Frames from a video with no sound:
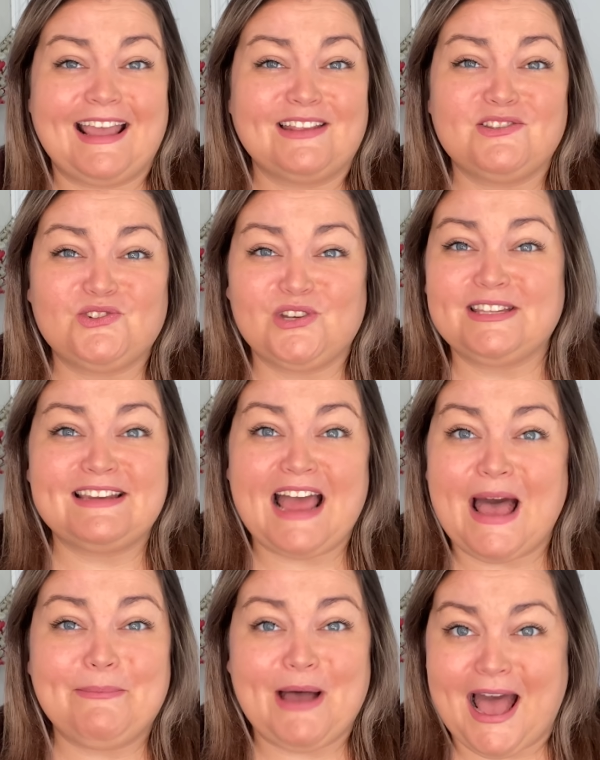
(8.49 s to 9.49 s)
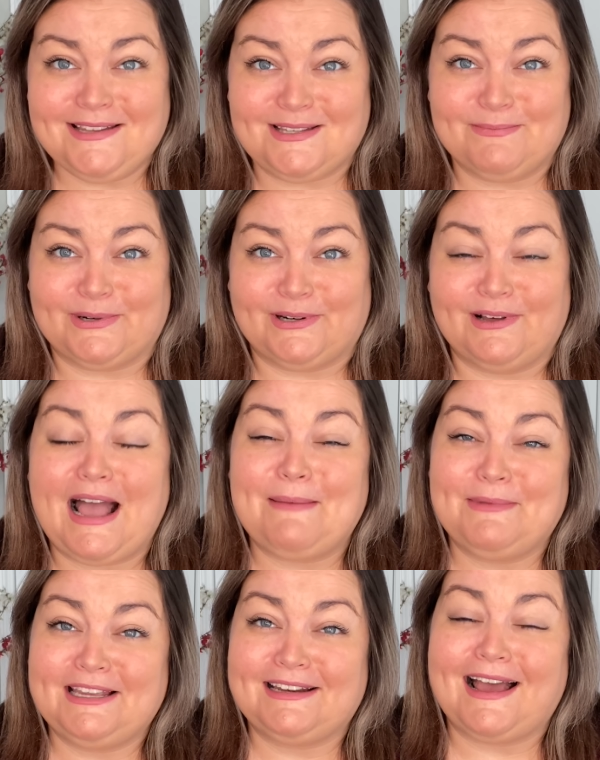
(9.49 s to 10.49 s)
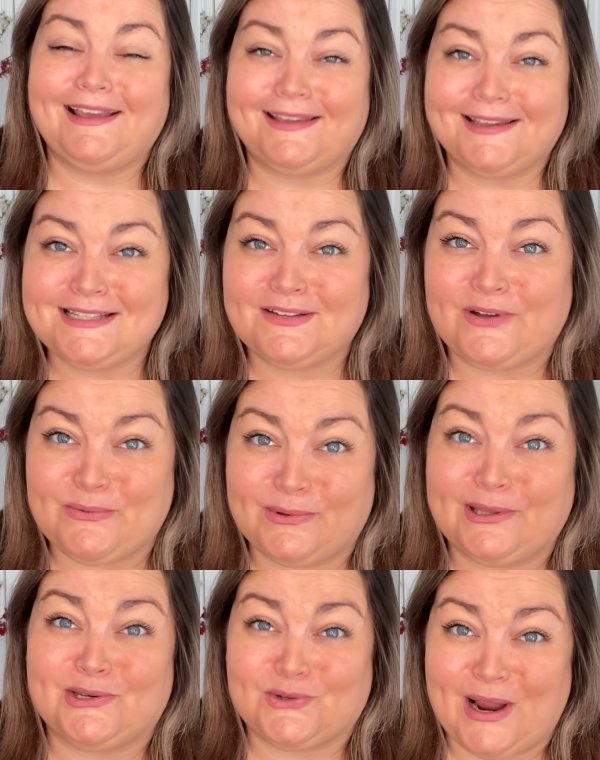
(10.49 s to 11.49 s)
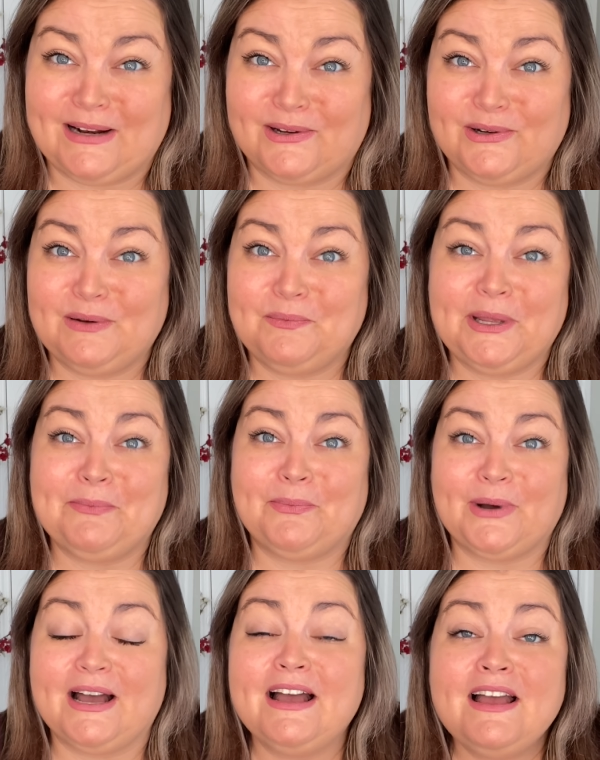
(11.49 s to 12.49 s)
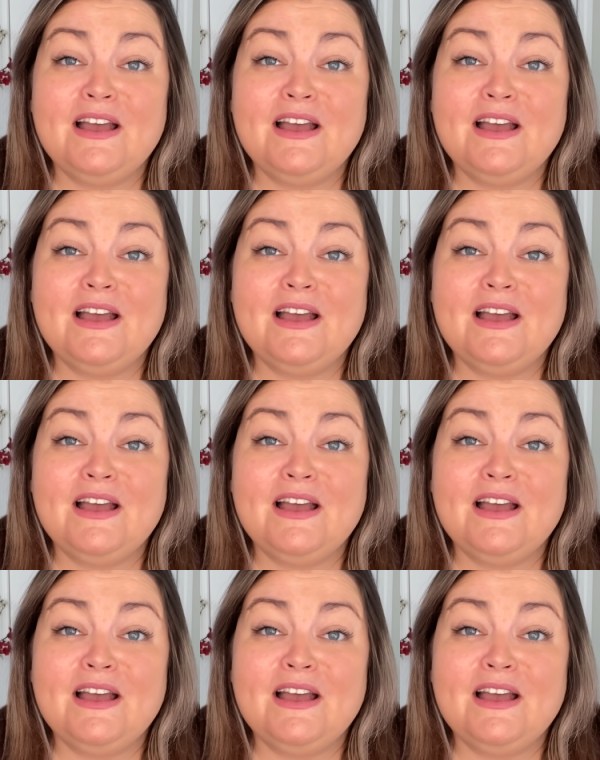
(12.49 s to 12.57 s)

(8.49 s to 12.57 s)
It's just not possible. I mean, I guess if I really tried, it could be, but